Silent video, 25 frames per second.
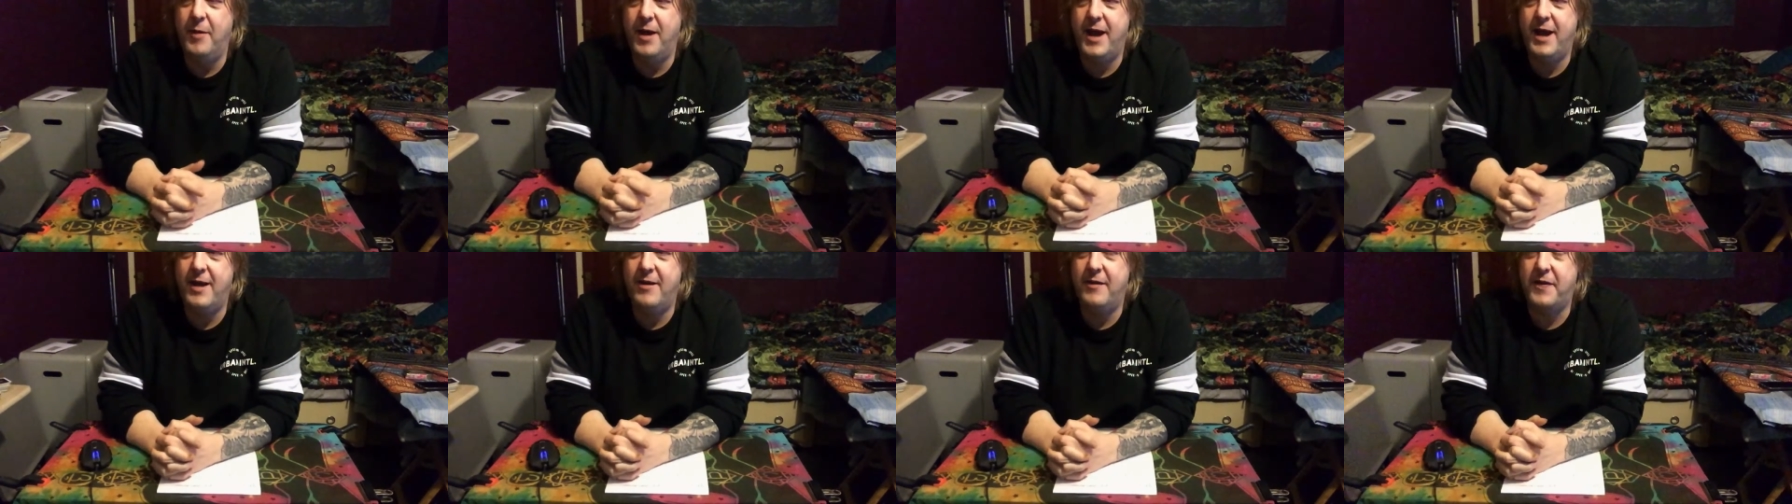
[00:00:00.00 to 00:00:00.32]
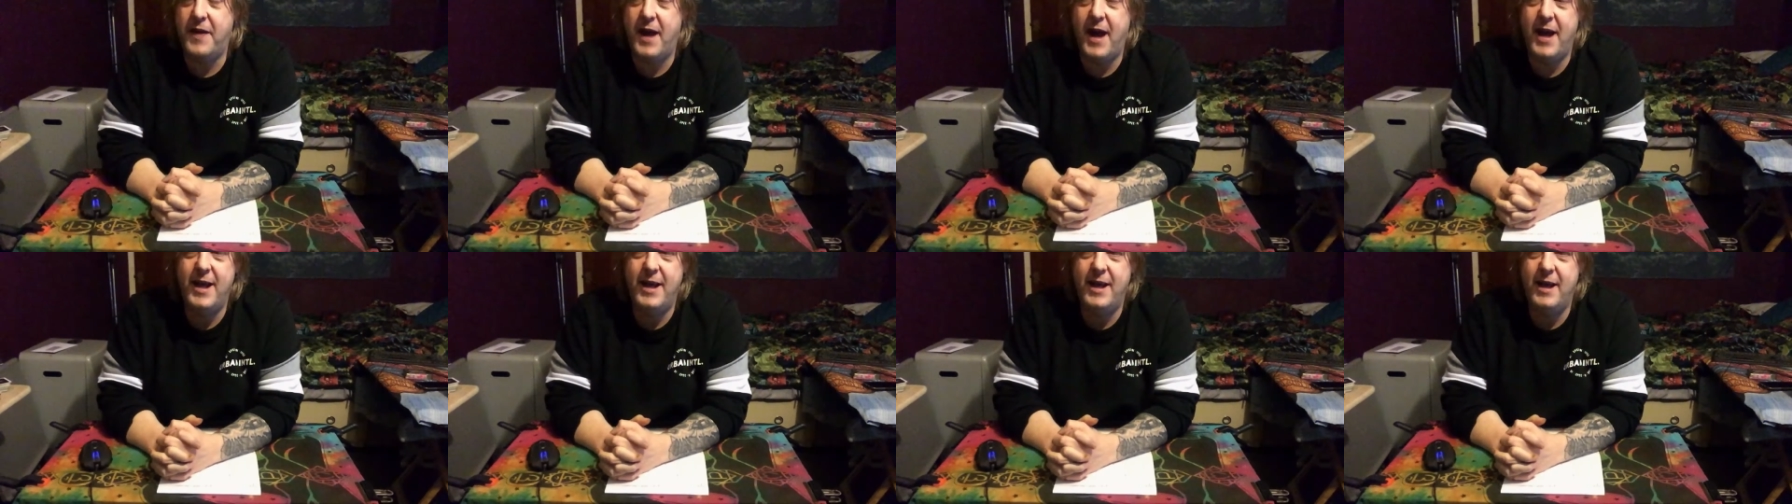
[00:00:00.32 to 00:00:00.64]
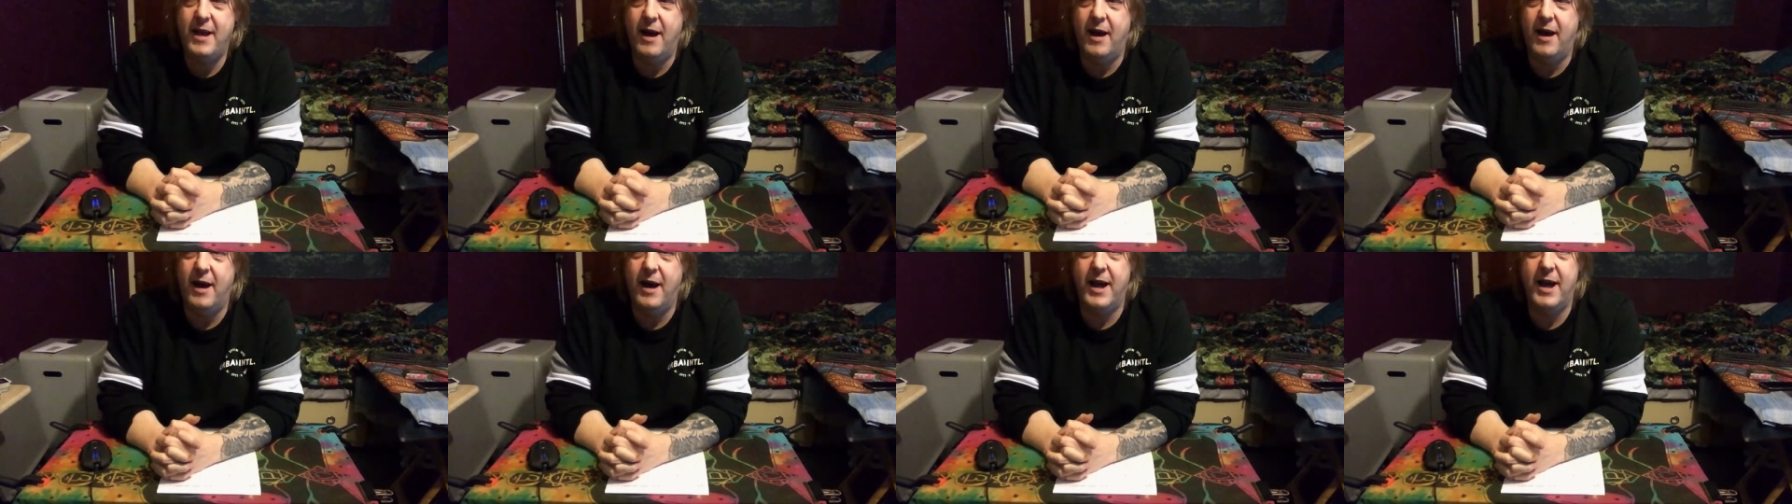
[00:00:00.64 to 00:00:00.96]
here.
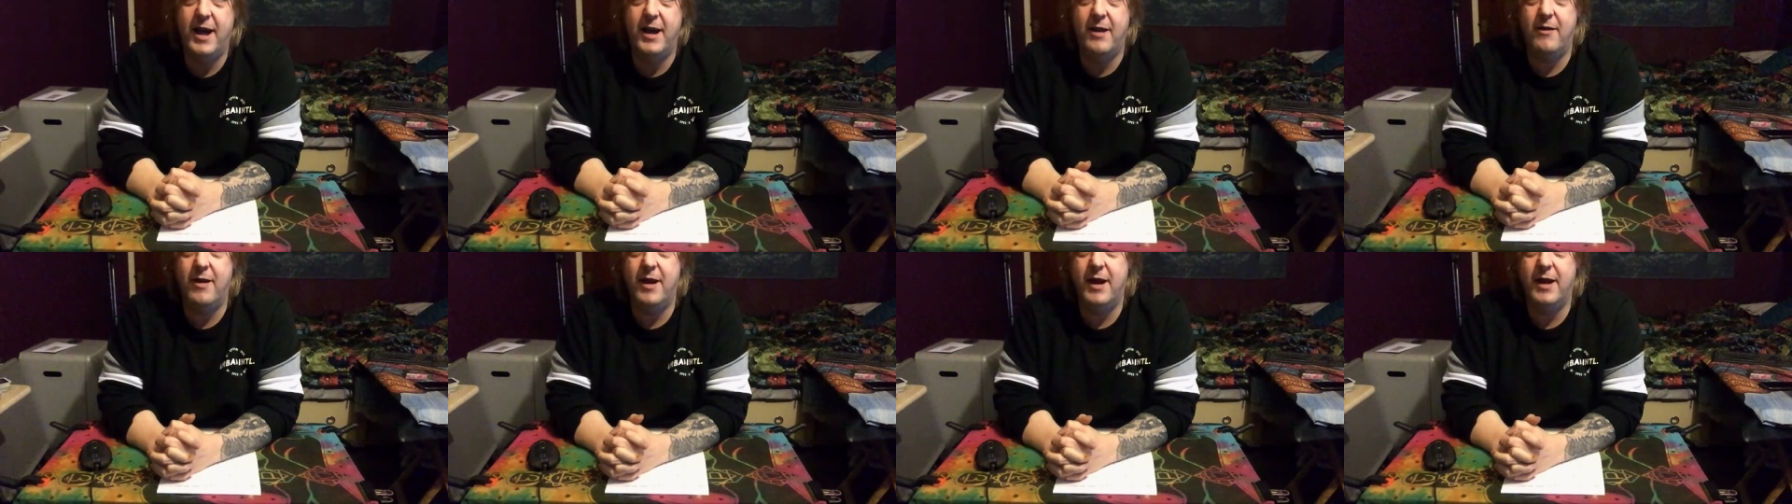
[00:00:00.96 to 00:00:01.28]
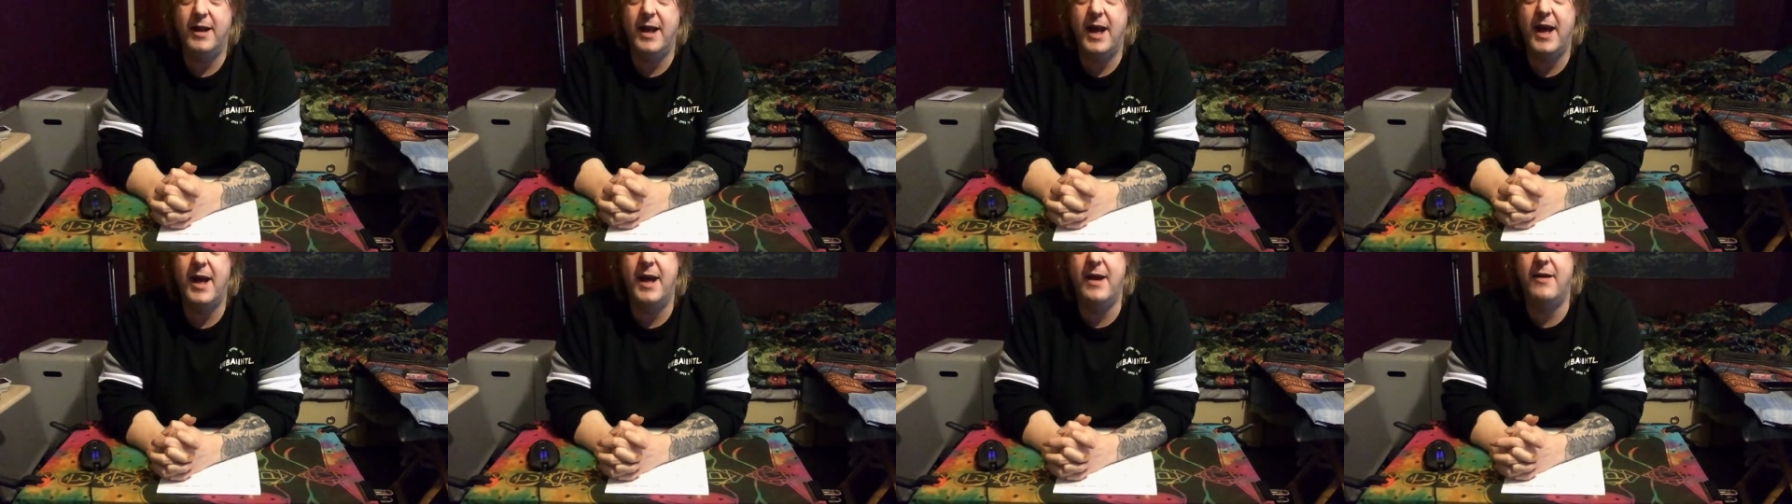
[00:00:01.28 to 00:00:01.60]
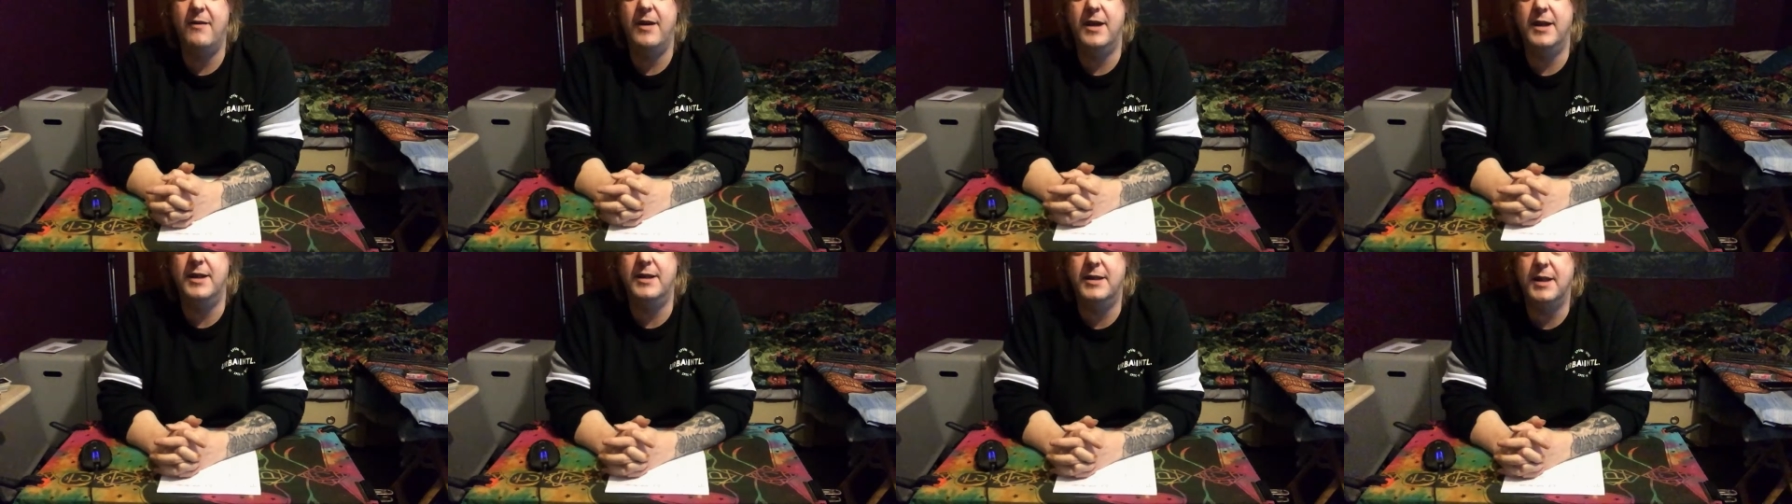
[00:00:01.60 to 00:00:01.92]
They are hearing. They're
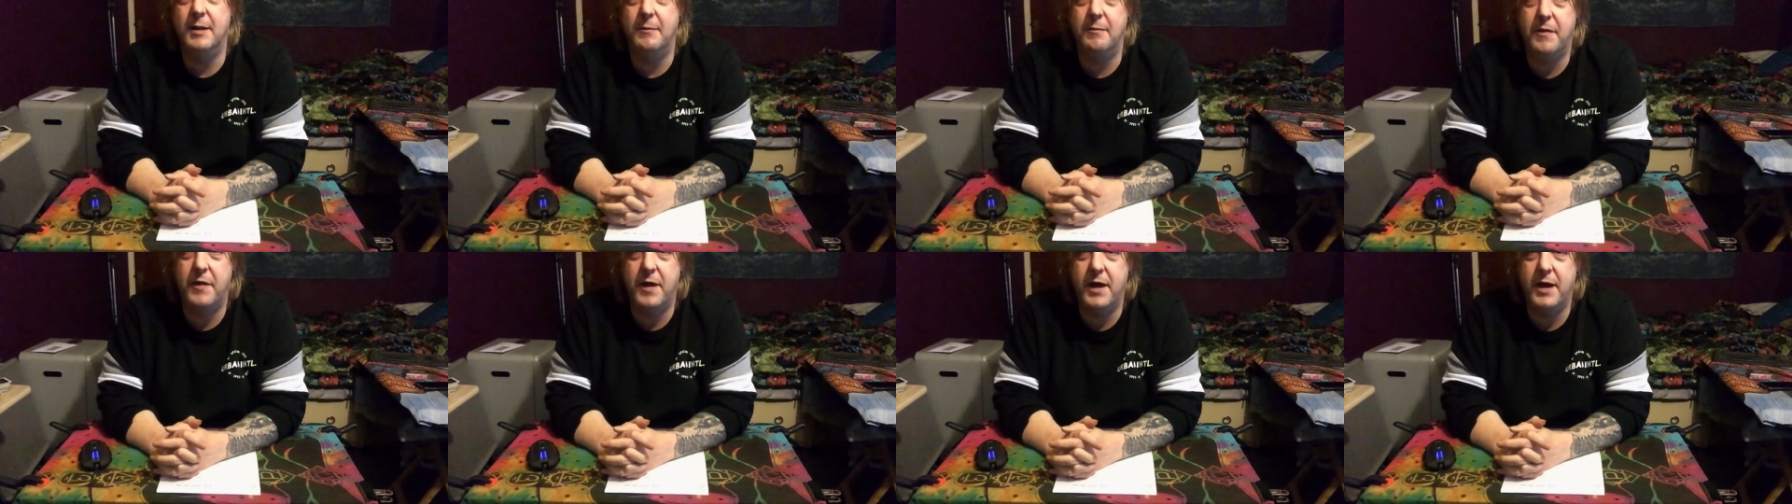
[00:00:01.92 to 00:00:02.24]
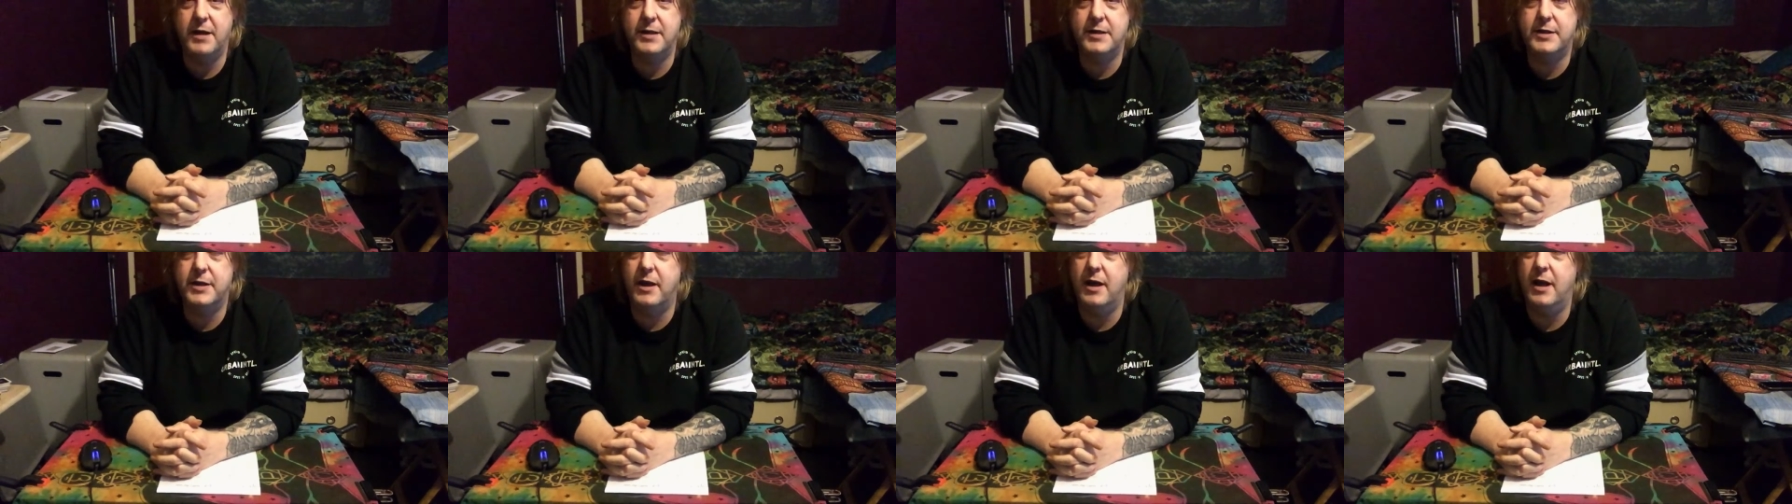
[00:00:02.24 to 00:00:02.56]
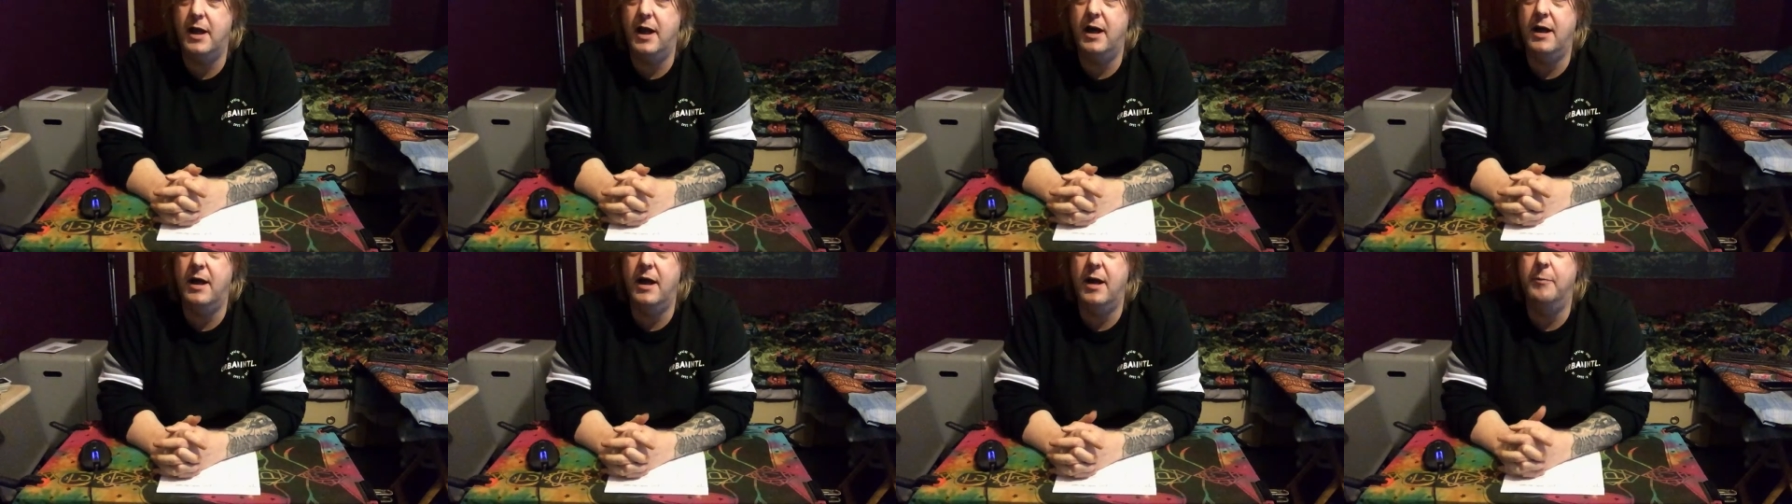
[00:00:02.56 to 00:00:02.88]
hearing something. So
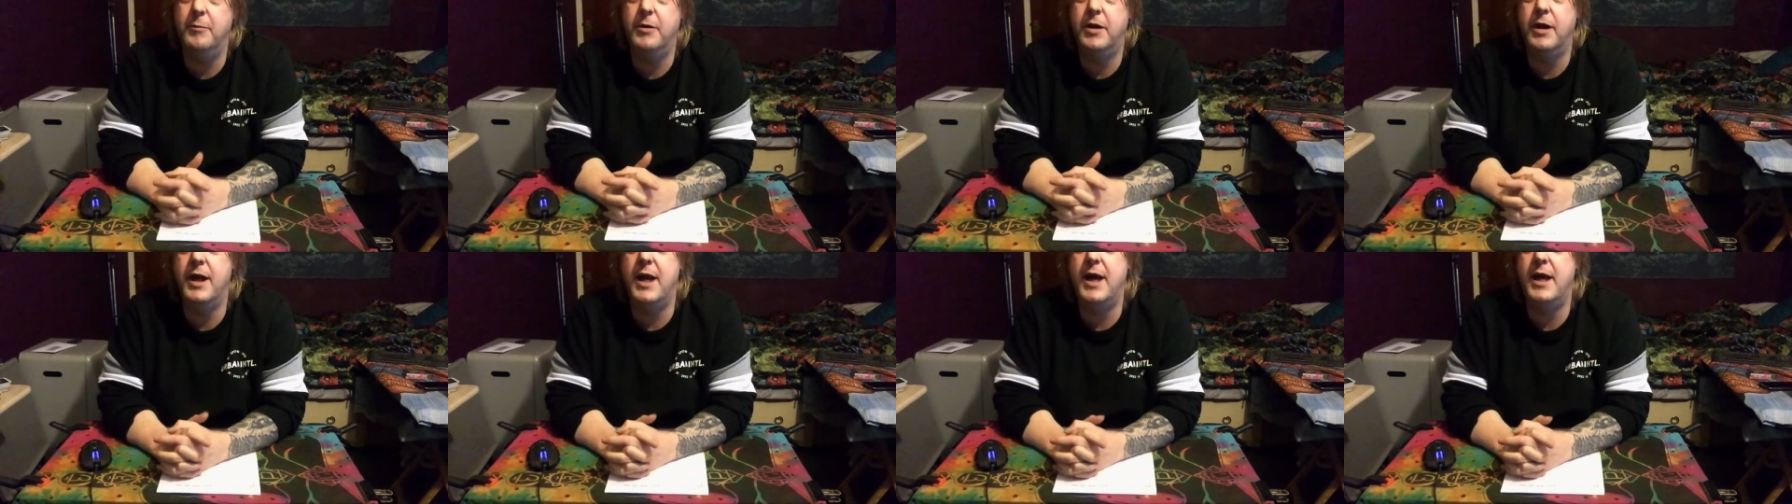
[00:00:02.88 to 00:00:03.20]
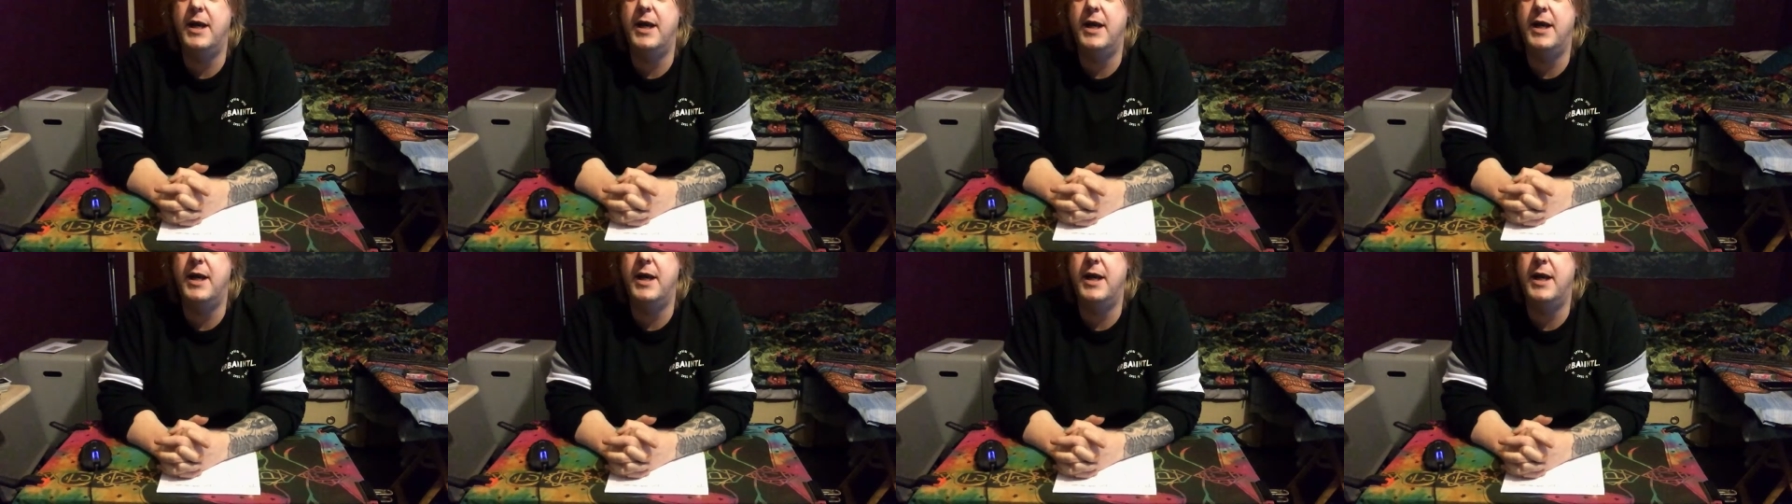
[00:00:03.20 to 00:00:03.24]
like, I'm gonna.